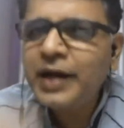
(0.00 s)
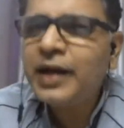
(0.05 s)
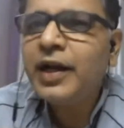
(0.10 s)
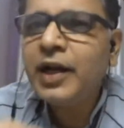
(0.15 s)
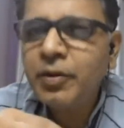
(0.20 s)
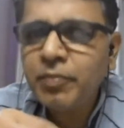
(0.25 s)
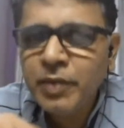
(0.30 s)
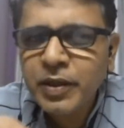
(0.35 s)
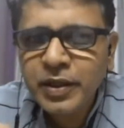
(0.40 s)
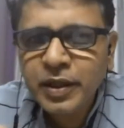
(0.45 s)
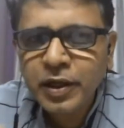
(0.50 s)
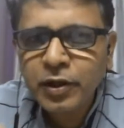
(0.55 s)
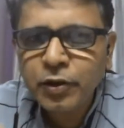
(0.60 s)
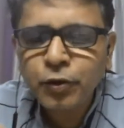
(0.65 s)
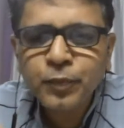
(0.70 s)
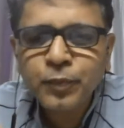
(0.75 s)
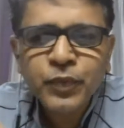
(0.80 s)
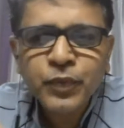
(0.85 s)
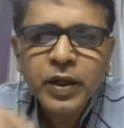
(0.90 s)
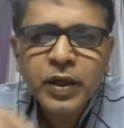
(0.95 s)
And let me tell
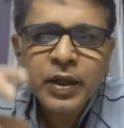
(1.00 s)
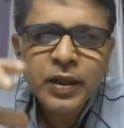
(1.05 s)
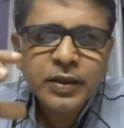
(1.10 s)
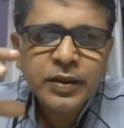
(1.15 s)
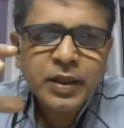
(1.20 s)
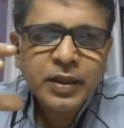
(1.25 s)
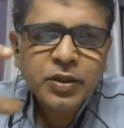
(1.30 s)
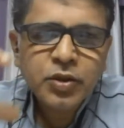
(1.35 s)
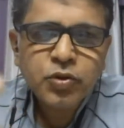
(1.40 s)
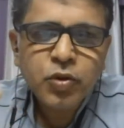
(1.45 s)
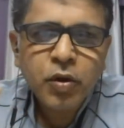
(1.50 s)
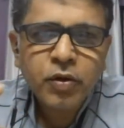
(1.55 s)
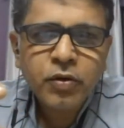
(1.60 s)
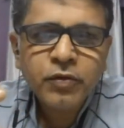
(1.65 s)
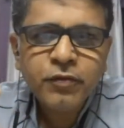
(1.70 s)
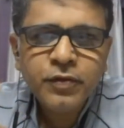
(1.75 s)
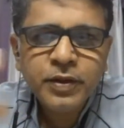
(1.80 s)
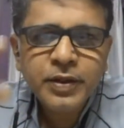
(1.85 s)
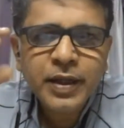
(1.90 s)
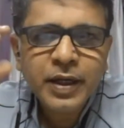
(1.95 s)
you that the
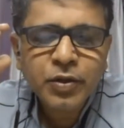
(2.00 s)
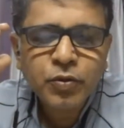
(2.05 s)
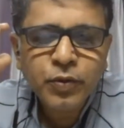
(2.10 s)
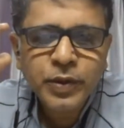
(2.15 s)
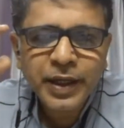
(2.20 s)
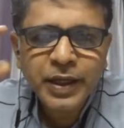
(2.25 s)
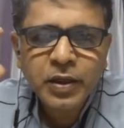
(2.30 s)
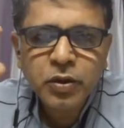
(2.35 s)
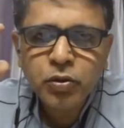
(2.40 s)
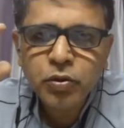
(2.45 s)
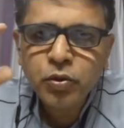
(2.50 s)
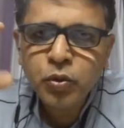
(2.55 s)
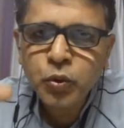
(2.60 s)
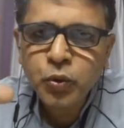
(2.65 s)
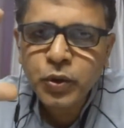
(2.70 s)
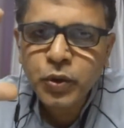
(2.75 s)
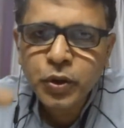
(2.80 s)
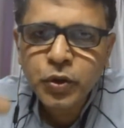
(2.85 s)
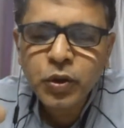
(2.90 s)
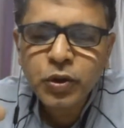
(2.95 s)
geography that you tend to
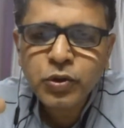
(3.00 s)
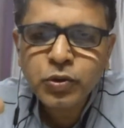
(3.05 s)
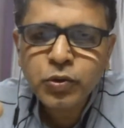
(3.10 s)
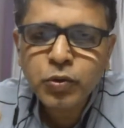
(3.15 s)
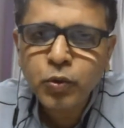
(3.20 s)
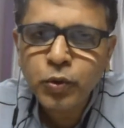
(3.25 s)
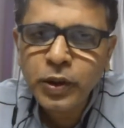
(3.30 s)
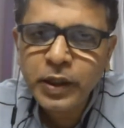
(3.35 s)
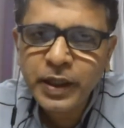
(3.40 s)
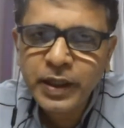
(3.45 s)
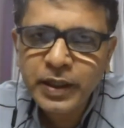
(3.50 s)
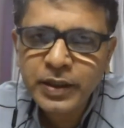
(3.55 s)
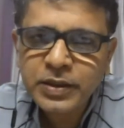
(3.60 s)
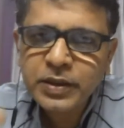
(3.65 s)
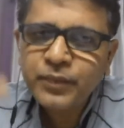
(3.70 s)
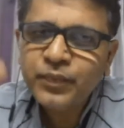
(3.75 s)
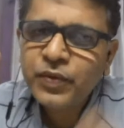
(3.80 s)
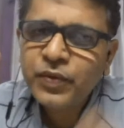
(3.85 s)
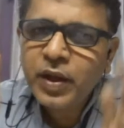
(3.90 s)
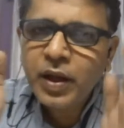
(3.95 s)
do in your school
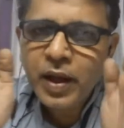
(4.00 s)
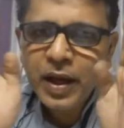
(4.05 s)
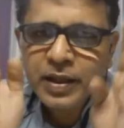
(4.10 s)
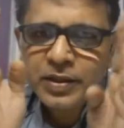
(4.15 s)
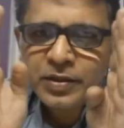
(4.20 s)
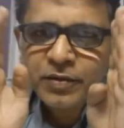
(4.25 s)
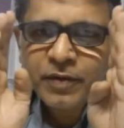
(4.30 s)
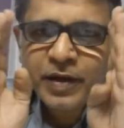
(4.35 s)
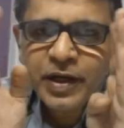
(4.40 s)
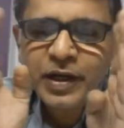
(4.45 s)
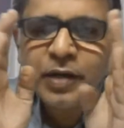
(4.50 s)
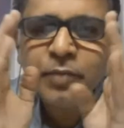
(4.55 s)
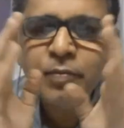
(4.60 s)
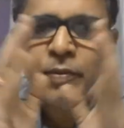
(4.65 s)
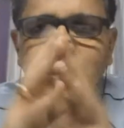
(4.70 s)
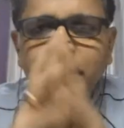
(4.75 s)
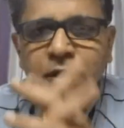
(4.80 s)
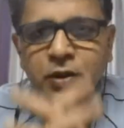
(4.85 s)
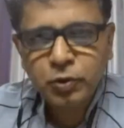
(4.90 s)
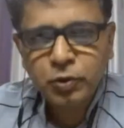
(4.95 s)
days has a very
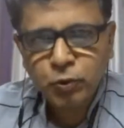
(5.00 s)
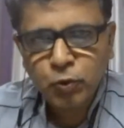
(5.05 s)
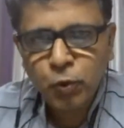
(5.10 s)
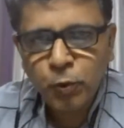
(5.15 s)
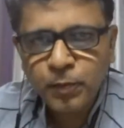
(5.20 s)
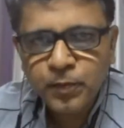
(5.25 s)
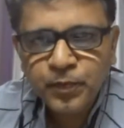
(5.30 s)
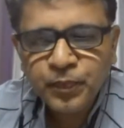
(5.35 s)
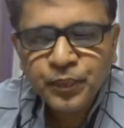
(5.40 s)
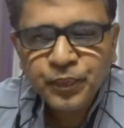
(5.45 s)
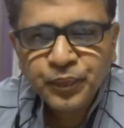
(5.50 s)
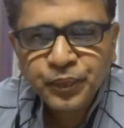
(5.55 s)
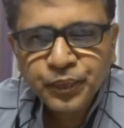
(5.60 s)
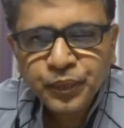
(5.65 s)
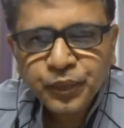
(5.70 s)
limited scope.